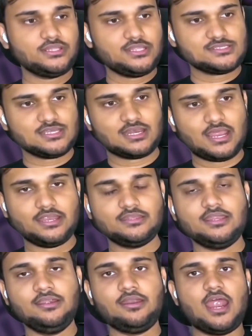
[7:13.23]
okay, there is a
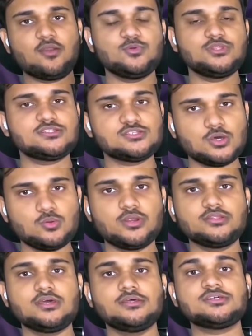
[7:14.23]
client, they interact with the
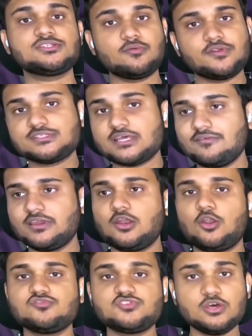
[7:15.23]
server is having
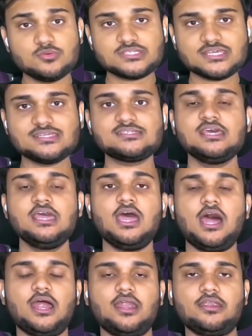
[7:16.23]
a lot of services
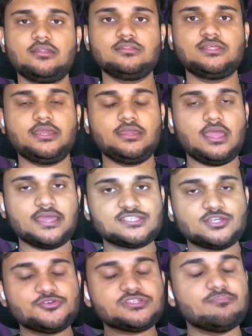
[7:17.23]
and they
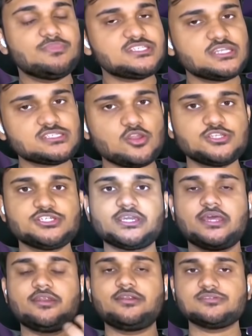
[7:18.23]
execute some business
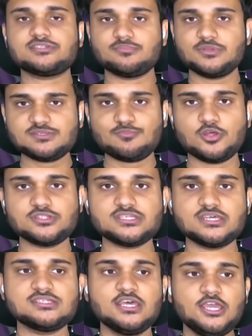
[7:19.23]
logic and return some
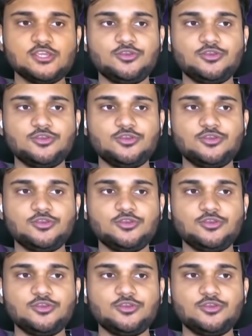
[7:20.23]
responses.